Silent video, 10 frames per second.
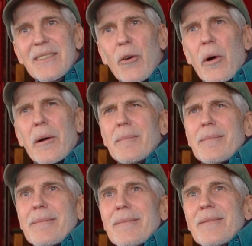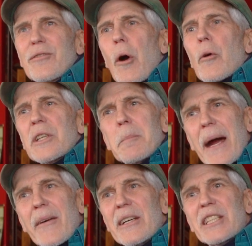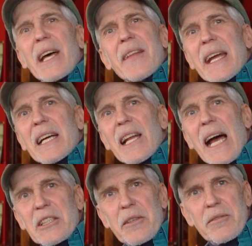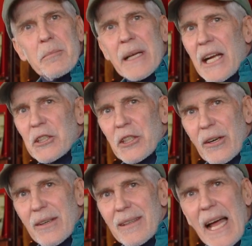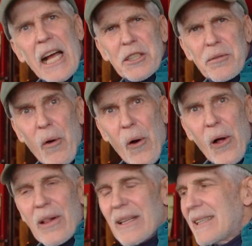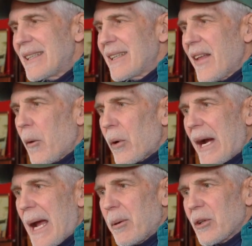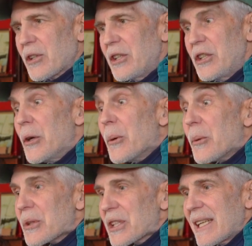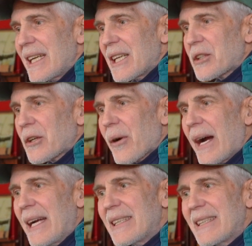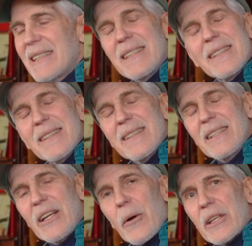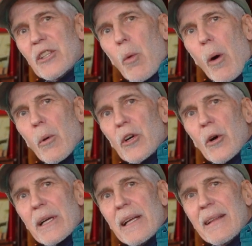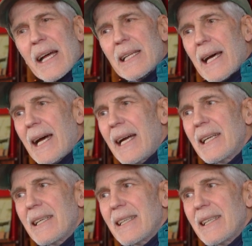or frozen berries that they collected from nature last fall that we're able to use and integrate, into what we're cooking that day.